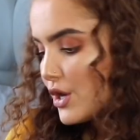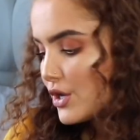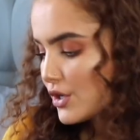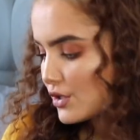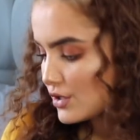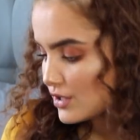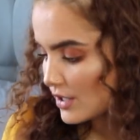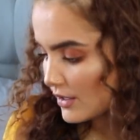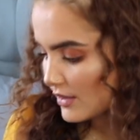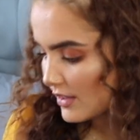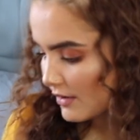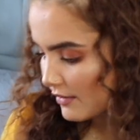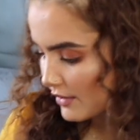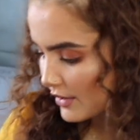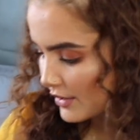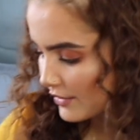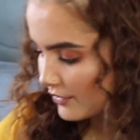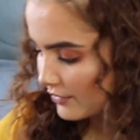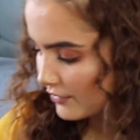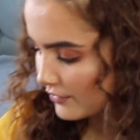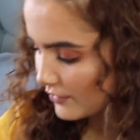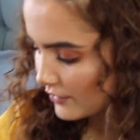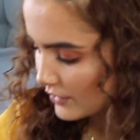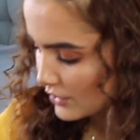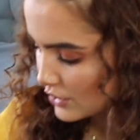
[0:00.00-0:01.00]
So there are
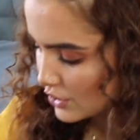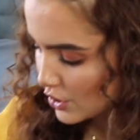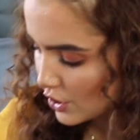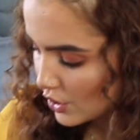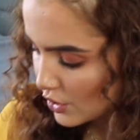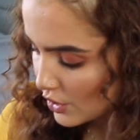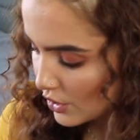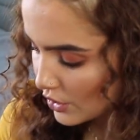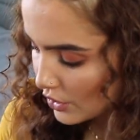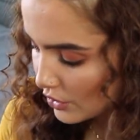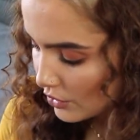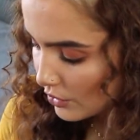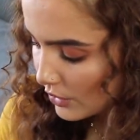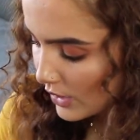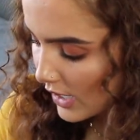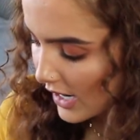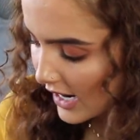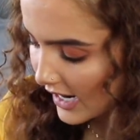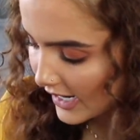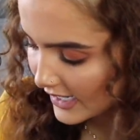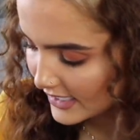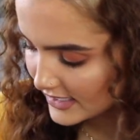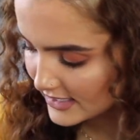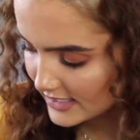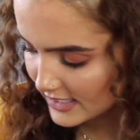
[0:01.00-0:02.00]
2
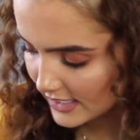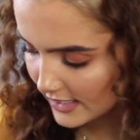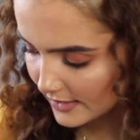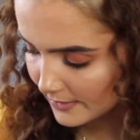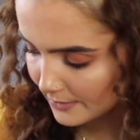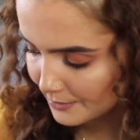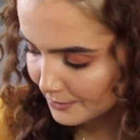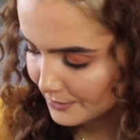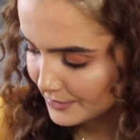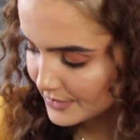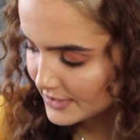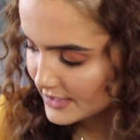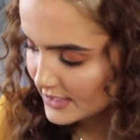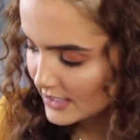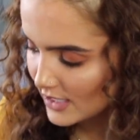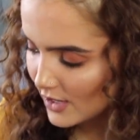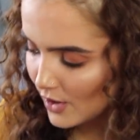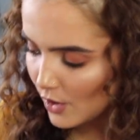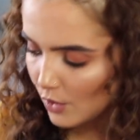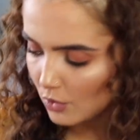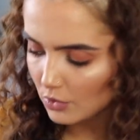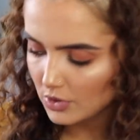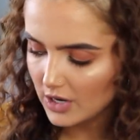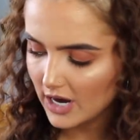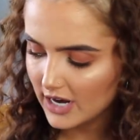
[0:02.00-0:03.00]
items,
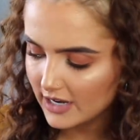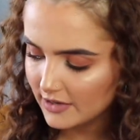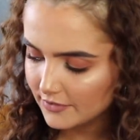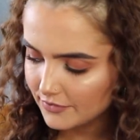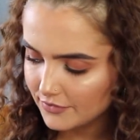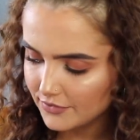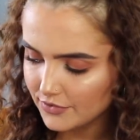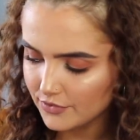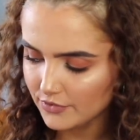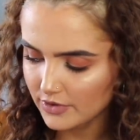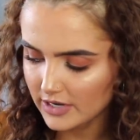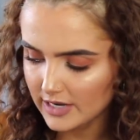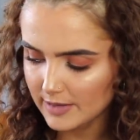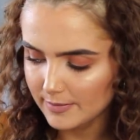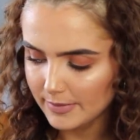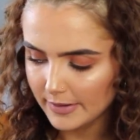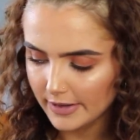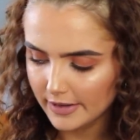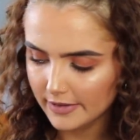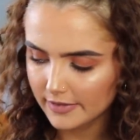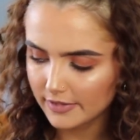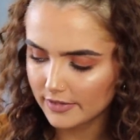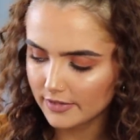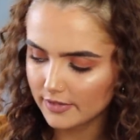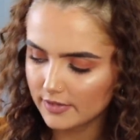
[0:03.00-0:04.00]
or kind of 3,
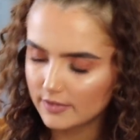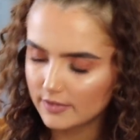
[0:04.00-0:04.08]
but